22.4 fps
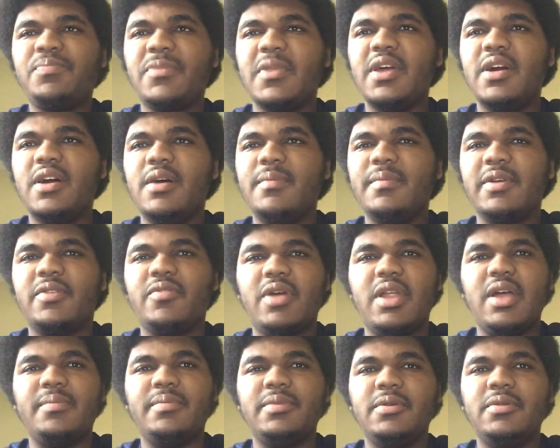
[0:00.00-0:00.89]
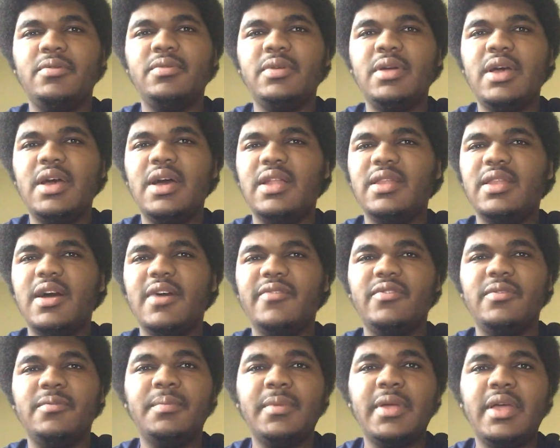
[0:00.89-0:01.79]
Incredible. Love
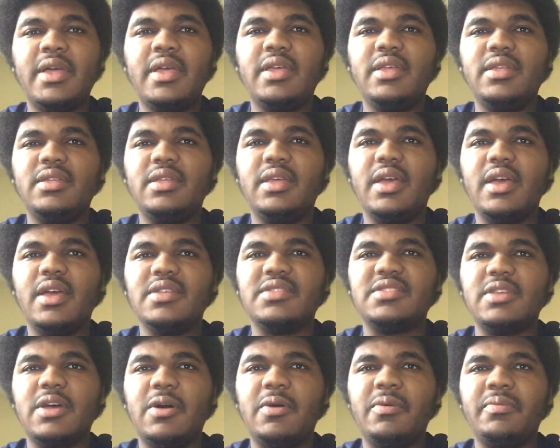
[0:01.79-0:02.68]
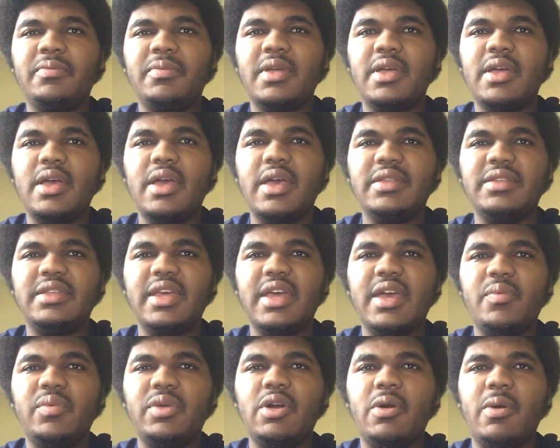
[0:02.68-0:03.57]
them. Yeah, so, and
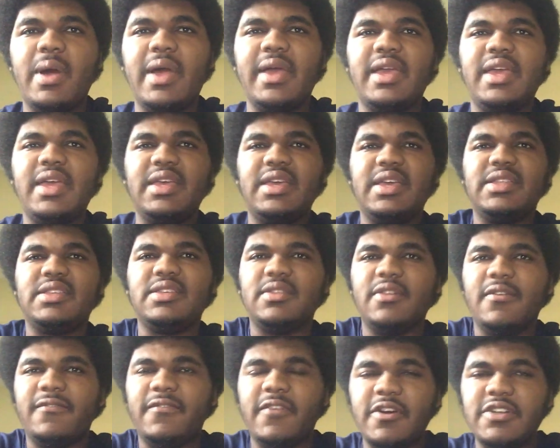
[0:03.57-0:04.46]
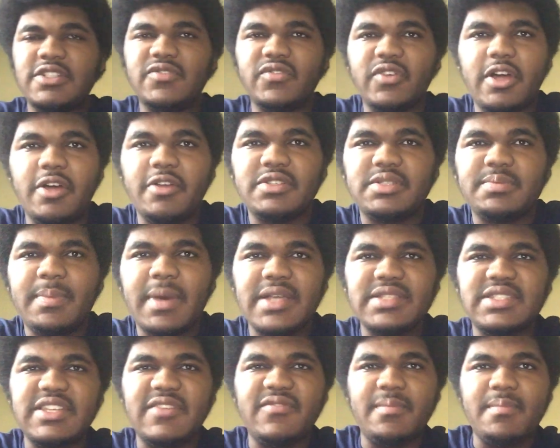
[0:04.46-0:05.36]
then we go right here and get to the first verse
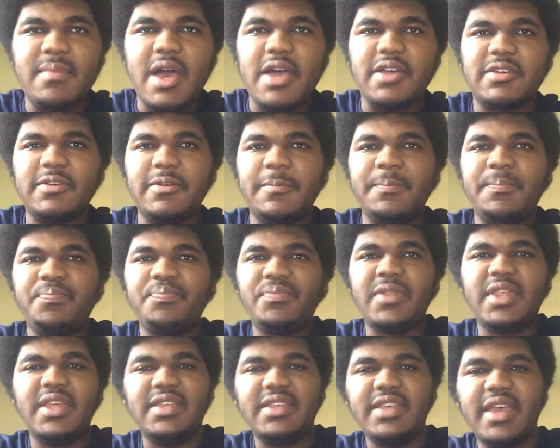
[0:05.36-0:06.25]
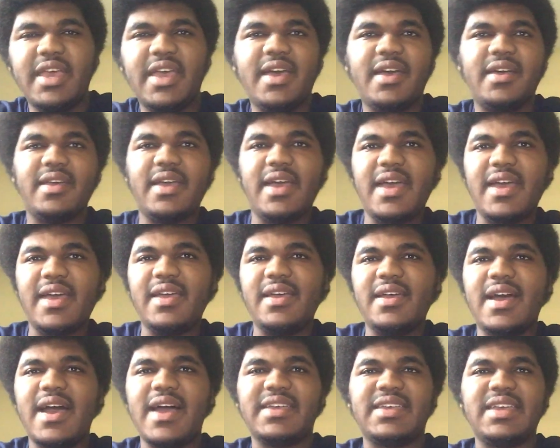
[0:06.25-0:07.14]
by Stephen Malcolm. Yeah,
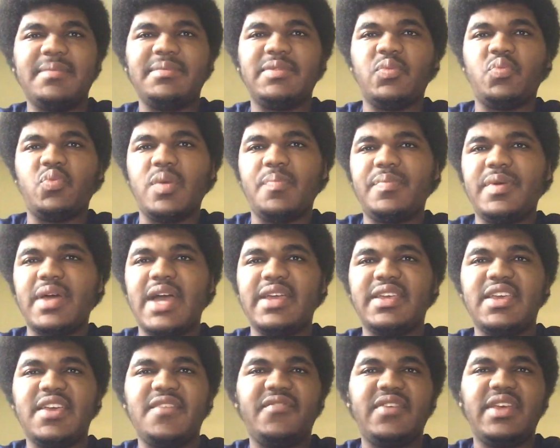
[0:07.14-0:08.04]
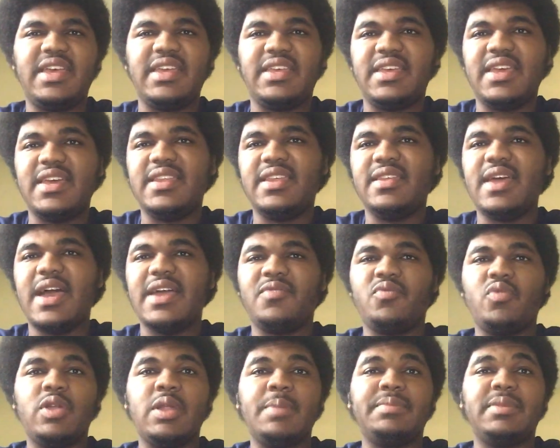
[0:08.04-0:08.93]
hey, I came to whip it, I give it and get it. I
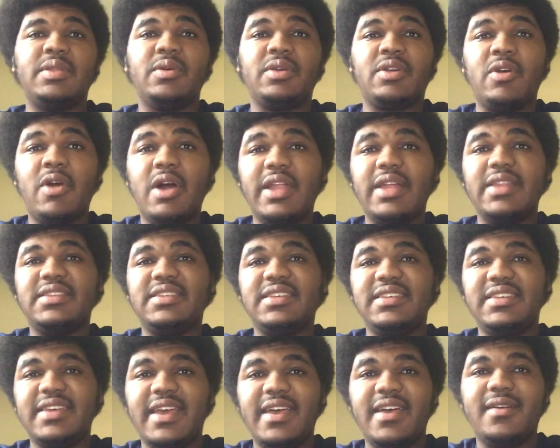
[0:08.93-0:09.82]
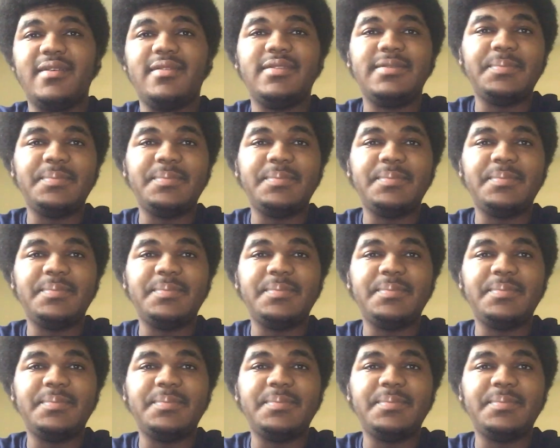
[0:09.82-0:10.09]
grown up the quantity, yeah.